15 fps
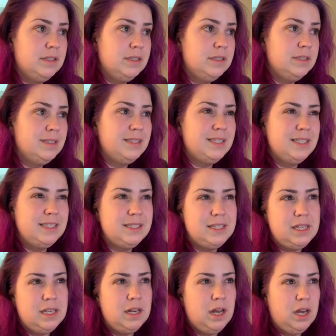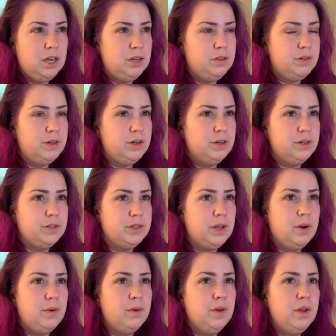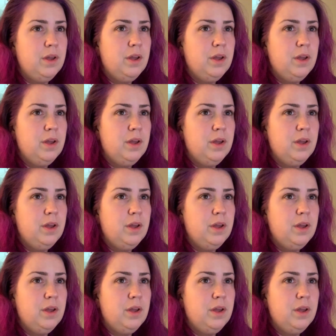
1600 or so.